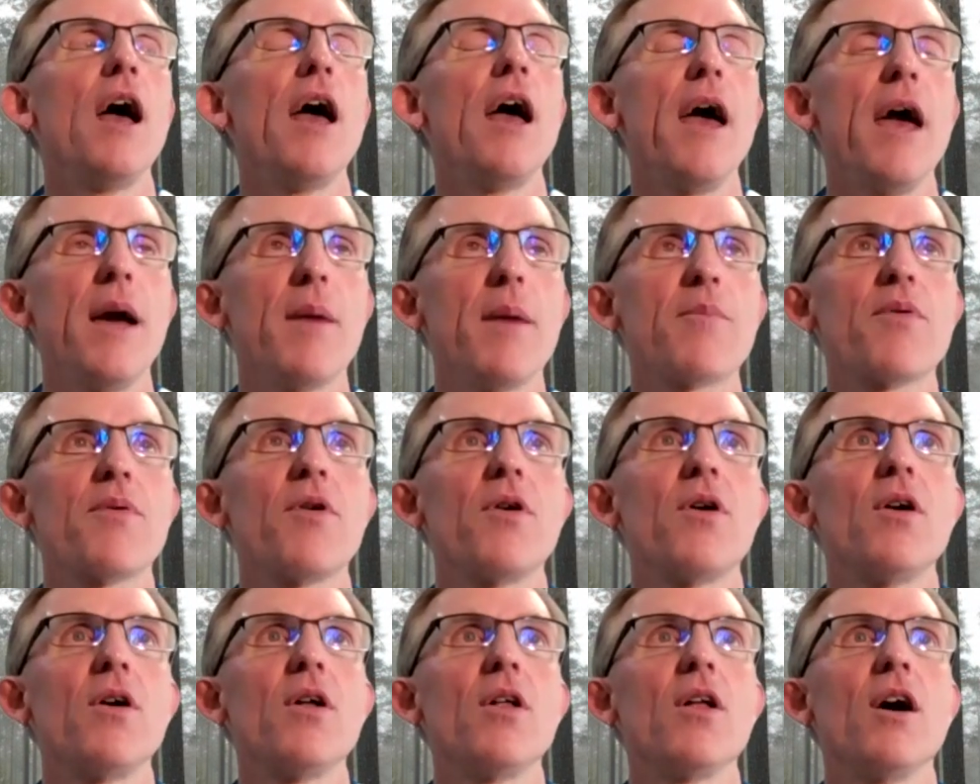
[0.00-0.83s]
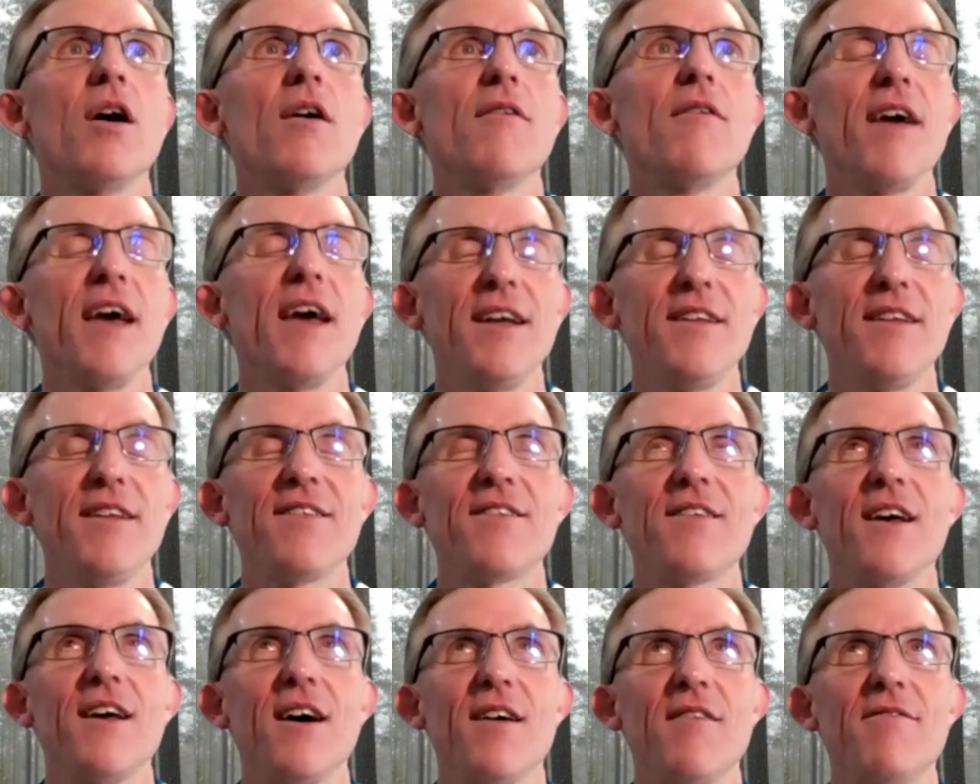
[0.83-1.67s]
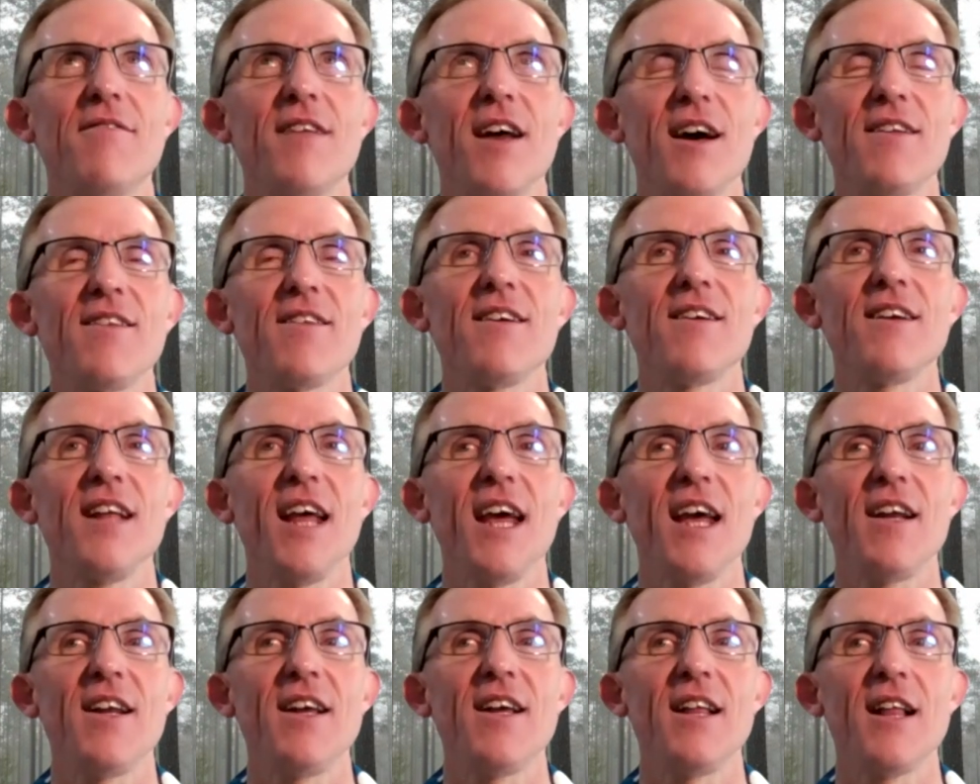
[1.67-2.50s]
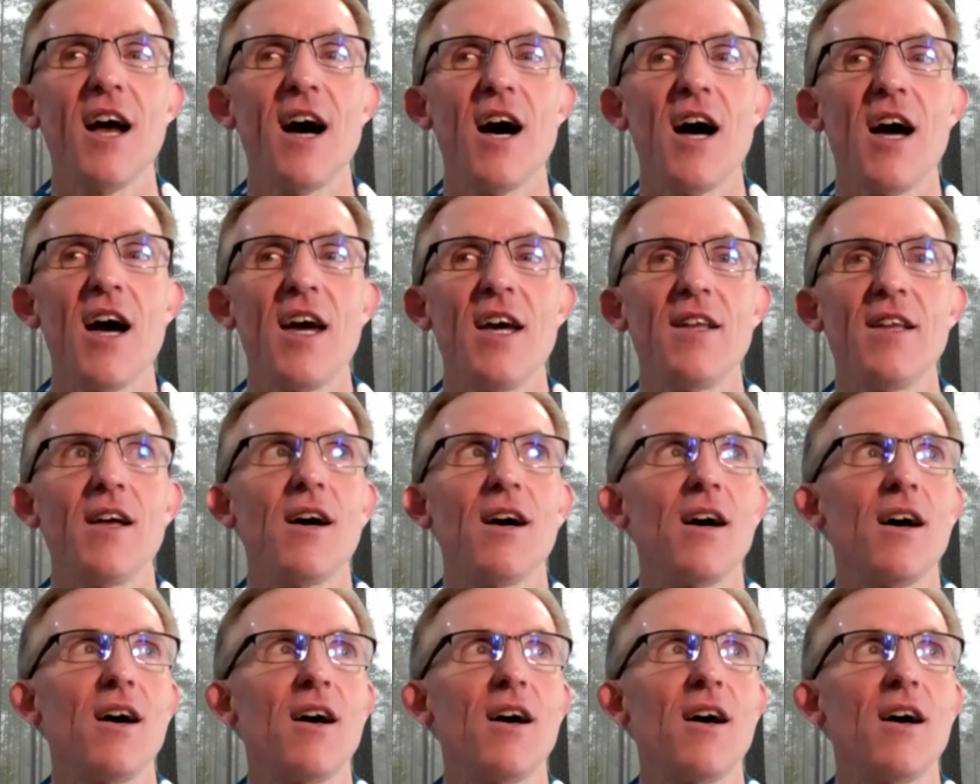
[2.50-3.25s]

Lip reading: April of 1989,